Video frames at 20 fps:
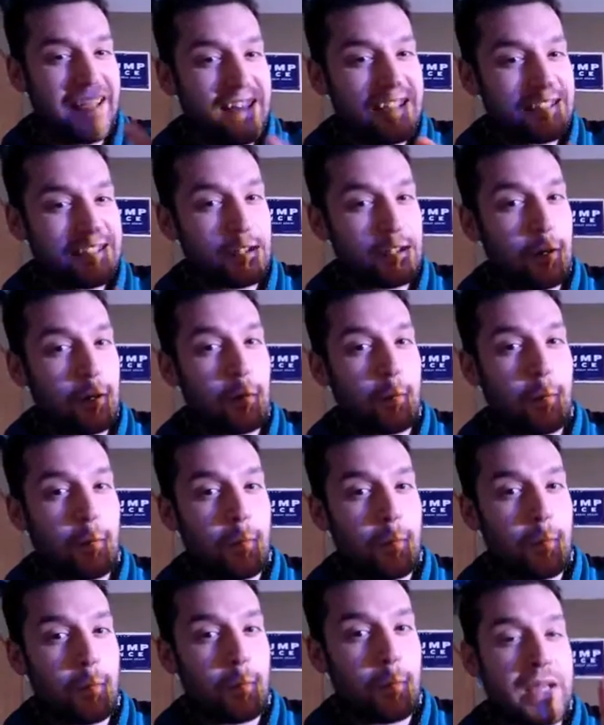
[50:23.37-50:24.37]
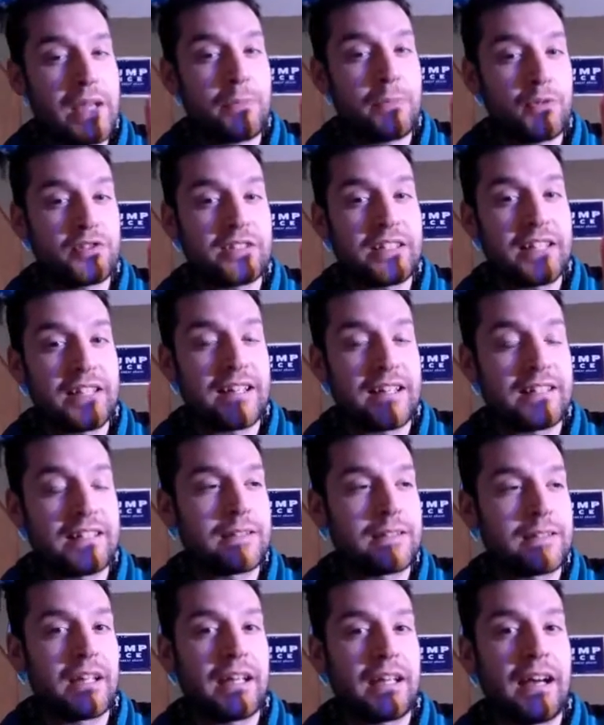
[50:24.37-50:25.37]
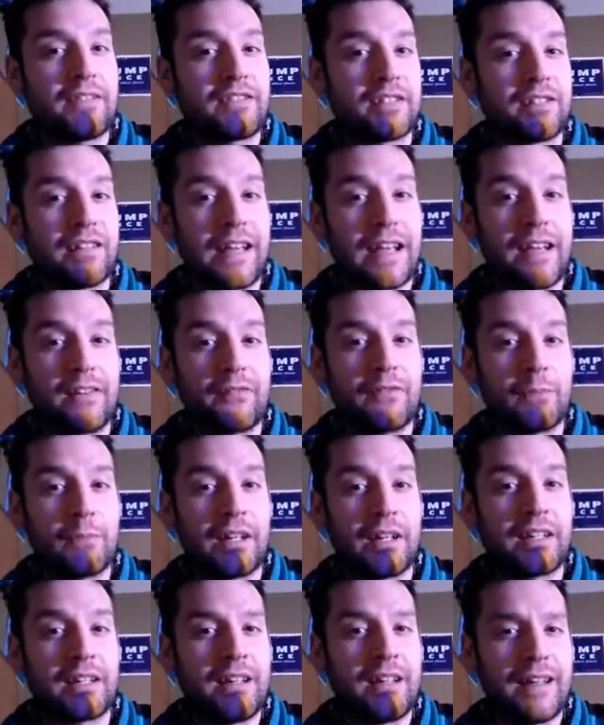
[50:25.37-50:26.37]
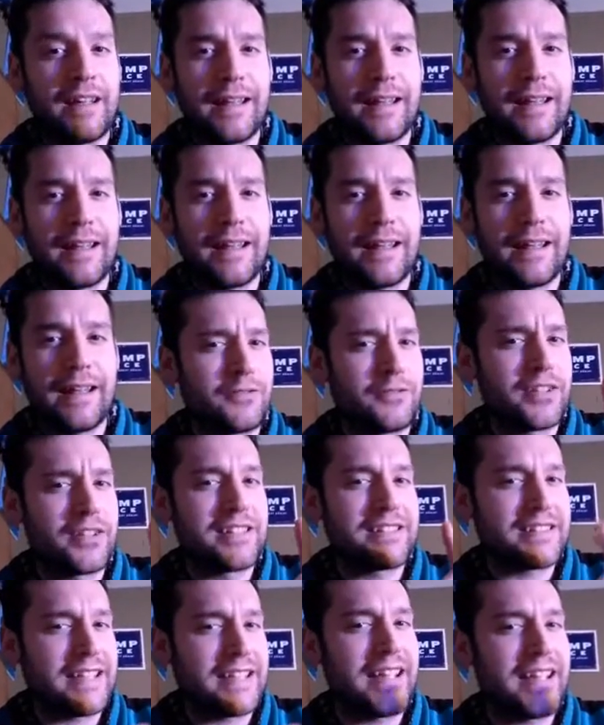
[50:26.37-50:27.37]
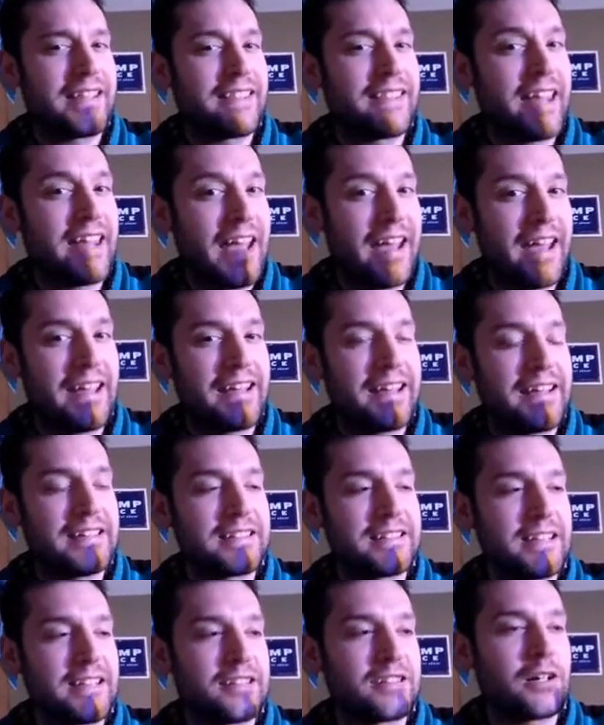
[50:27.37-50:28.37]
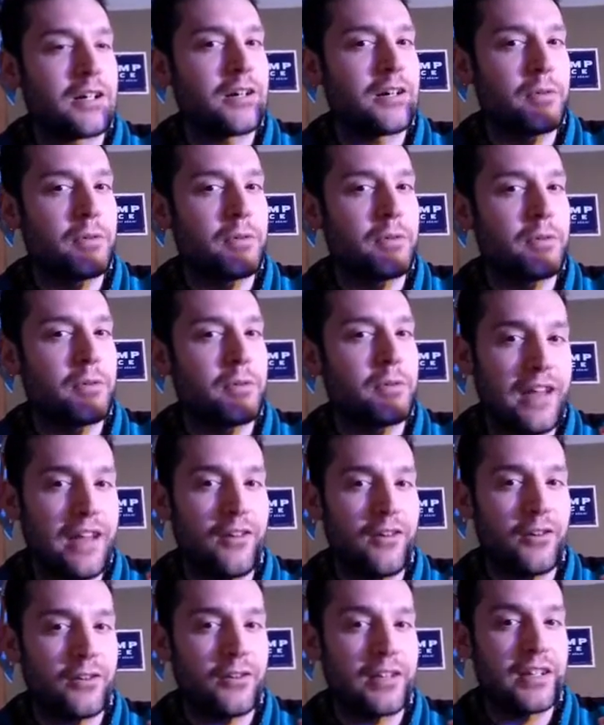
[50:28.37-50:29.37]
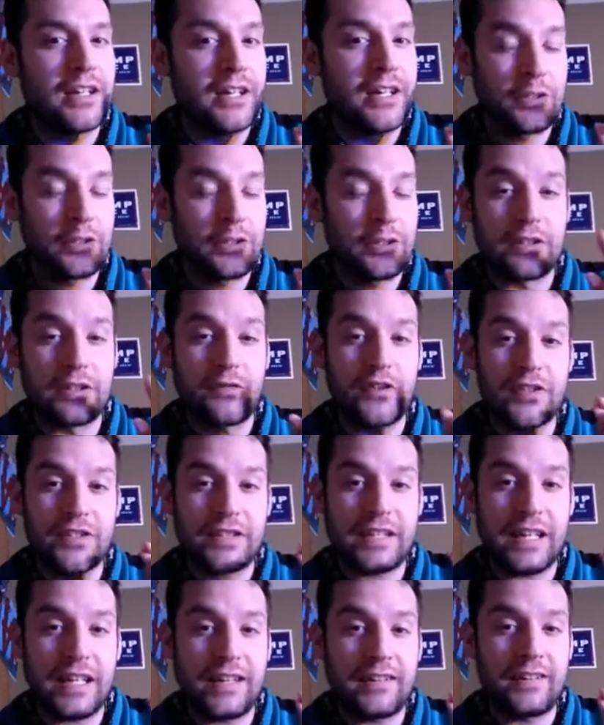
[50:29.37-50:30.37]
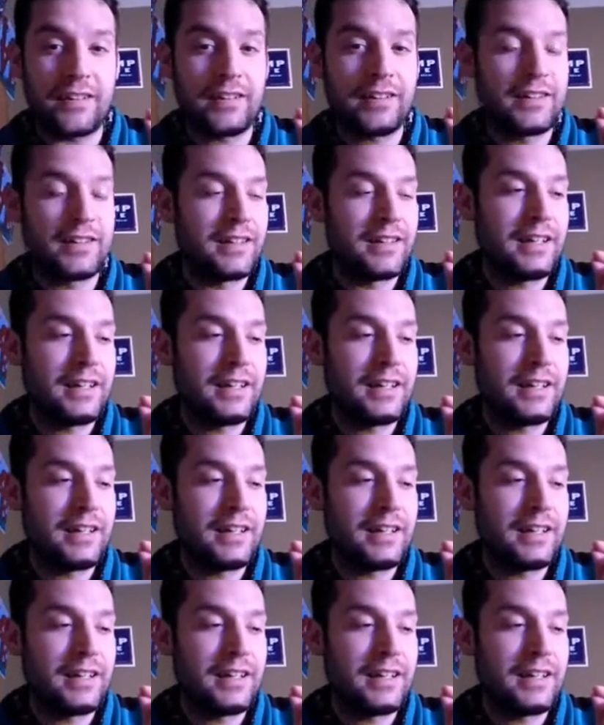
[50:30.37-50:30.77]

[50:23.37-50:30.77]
So when people say that to me, I have to laugh. I'm like, it doesn't really say that. It says they're going to be held to a different standard.